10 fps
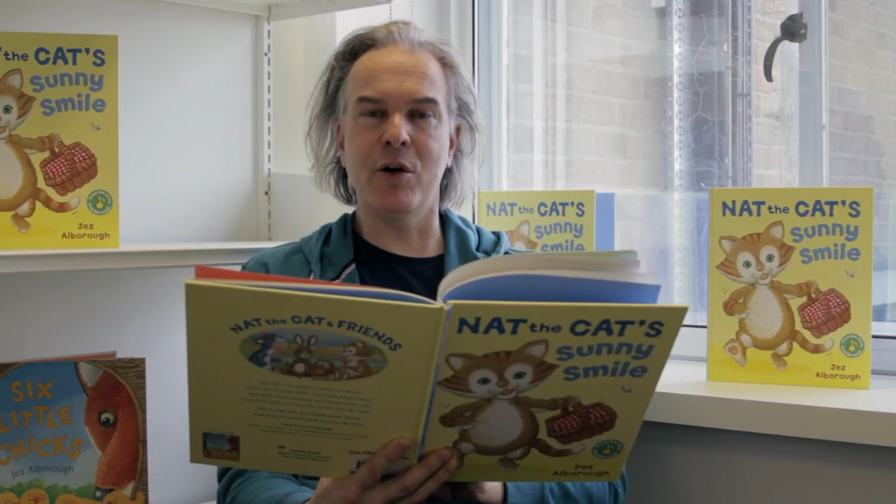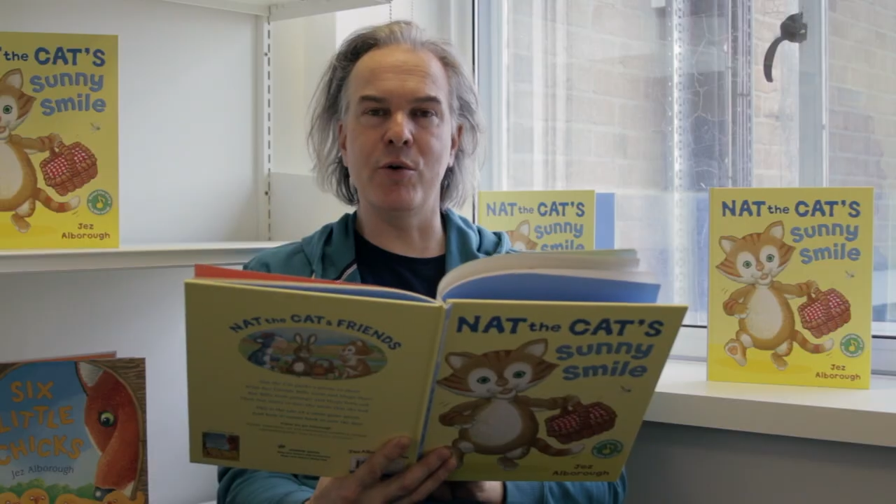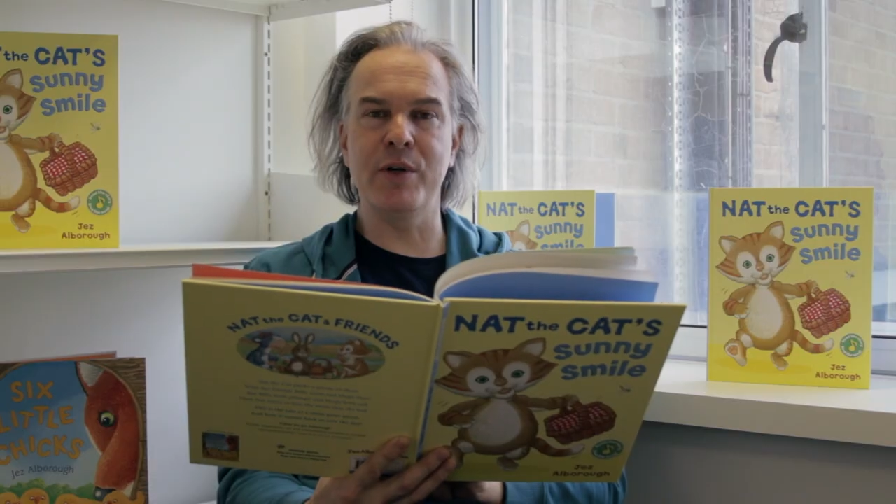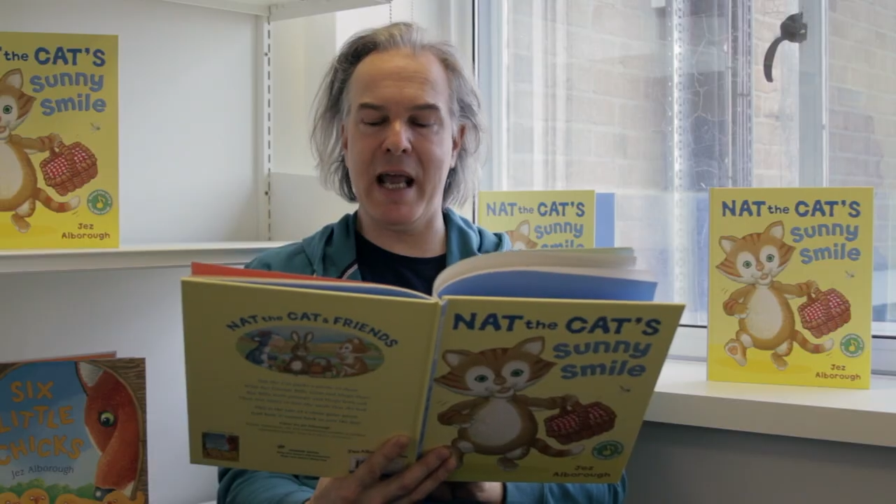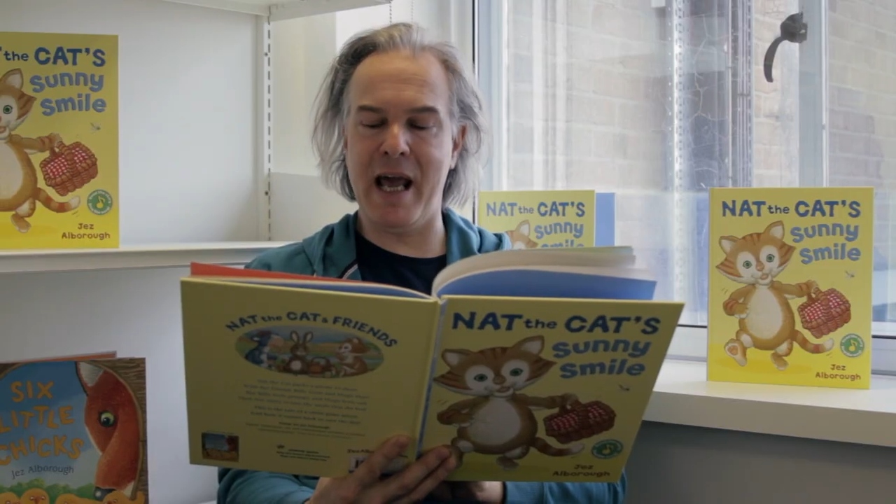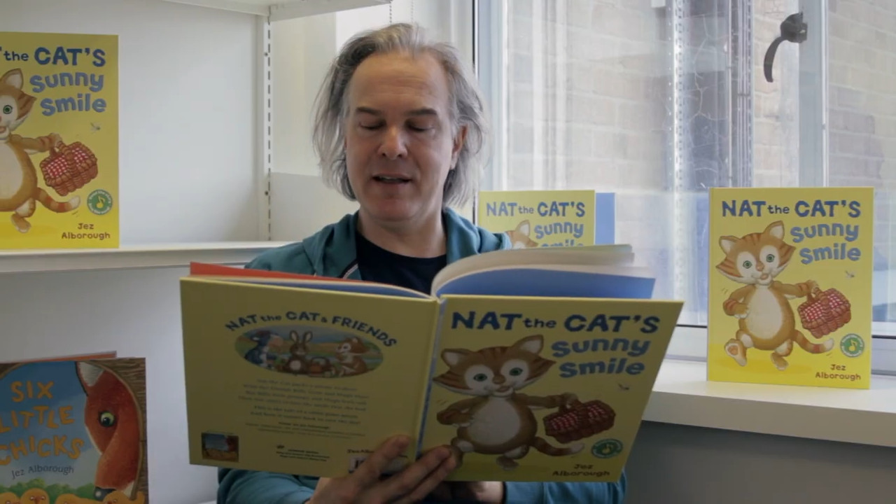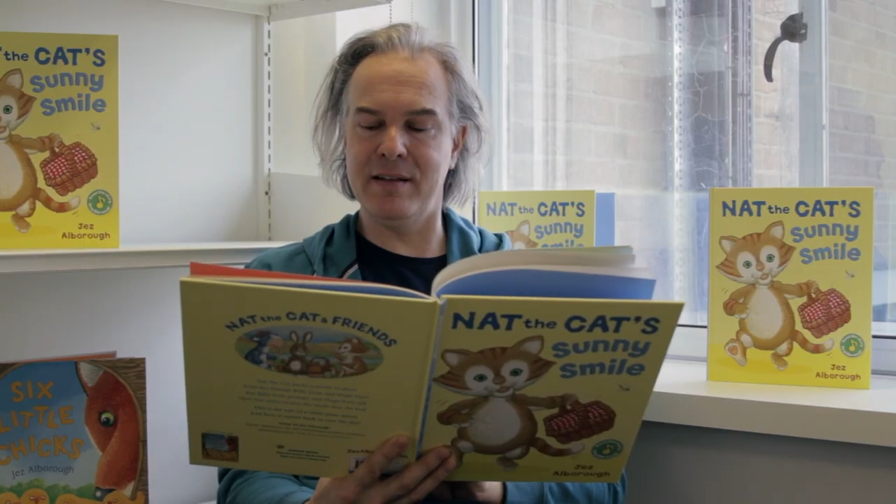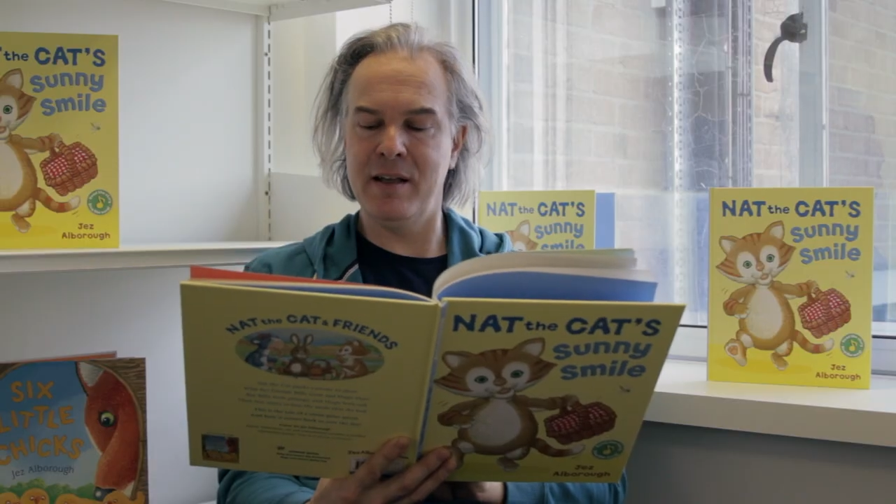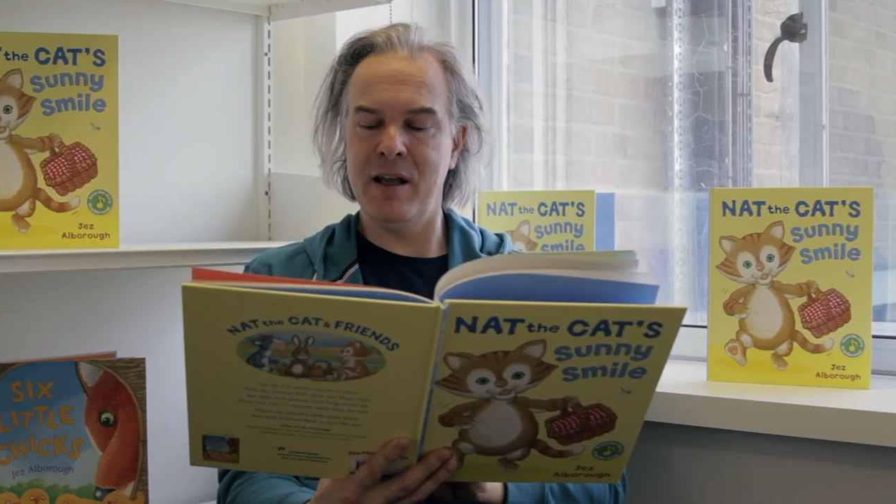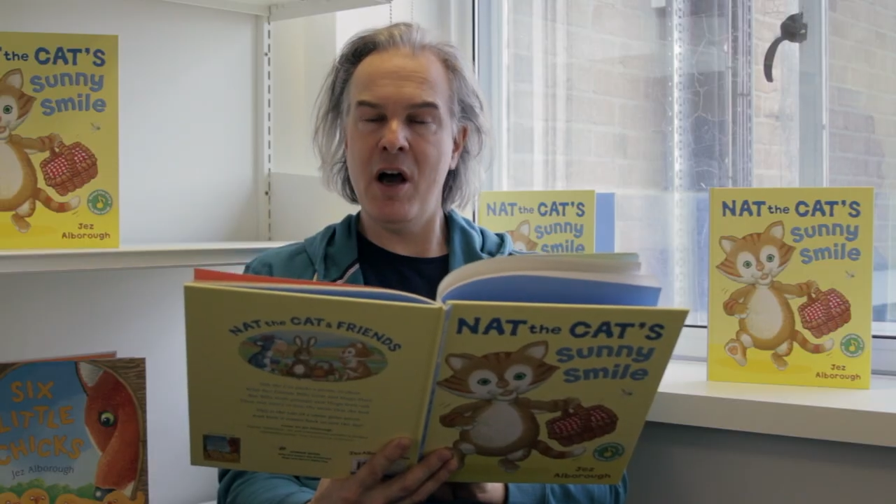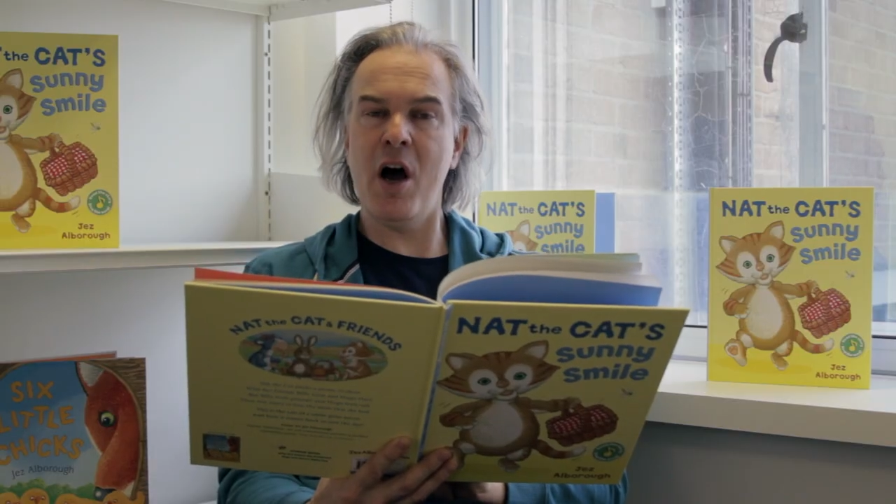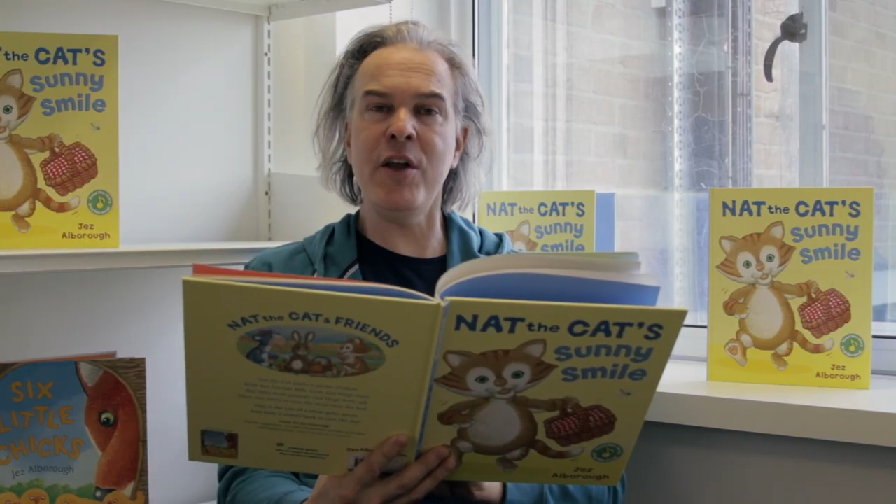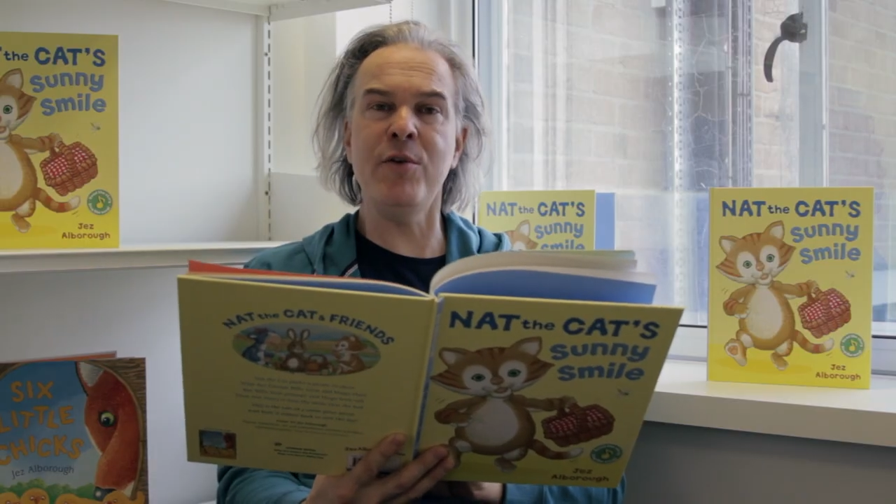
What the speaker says: called Nat, "are